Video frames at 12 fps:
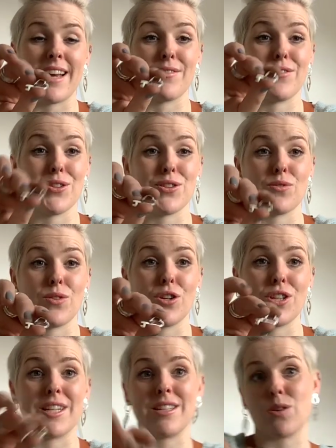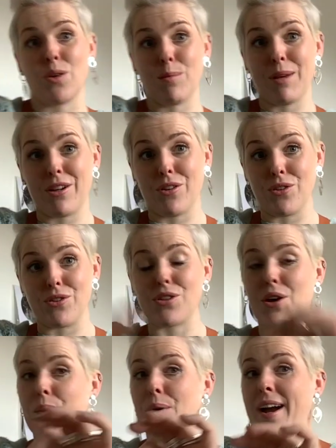First of all, it needs to go in the pickle.
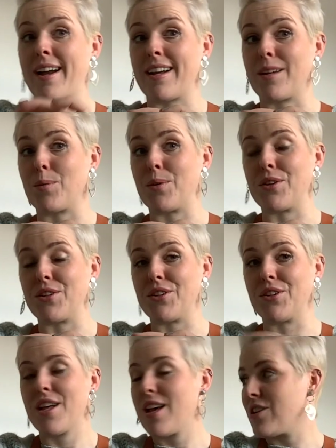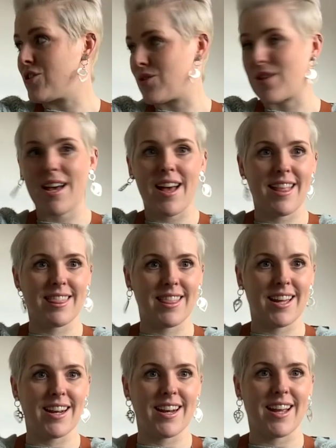So I will do that, and
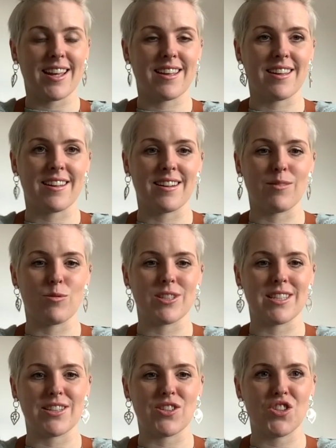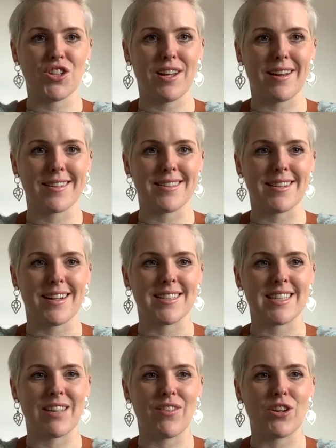then once that's done, I can start
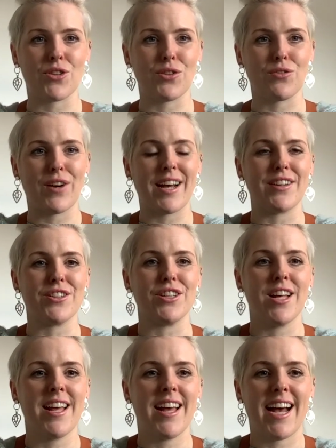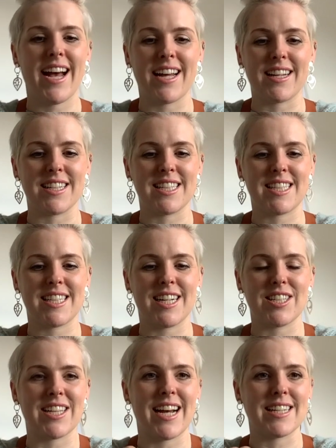to give it a good file and
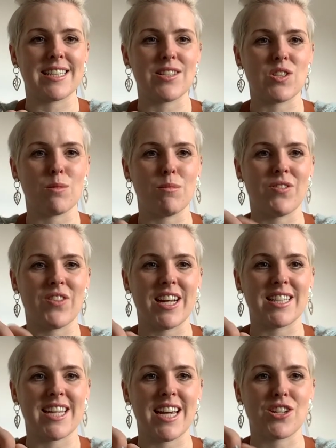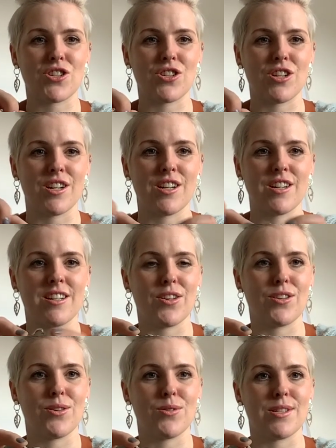start to add in some of that texture
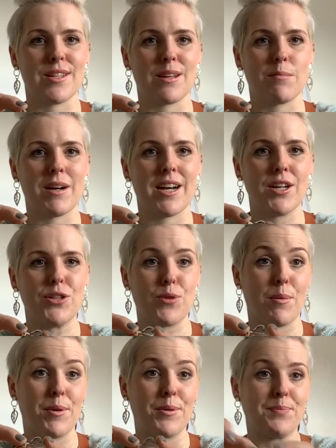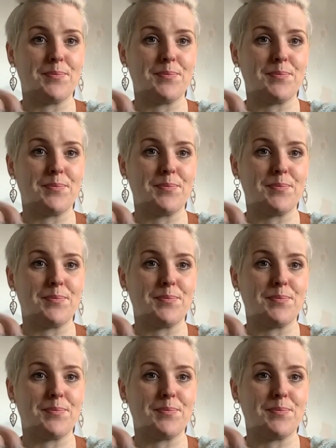using my Dremel.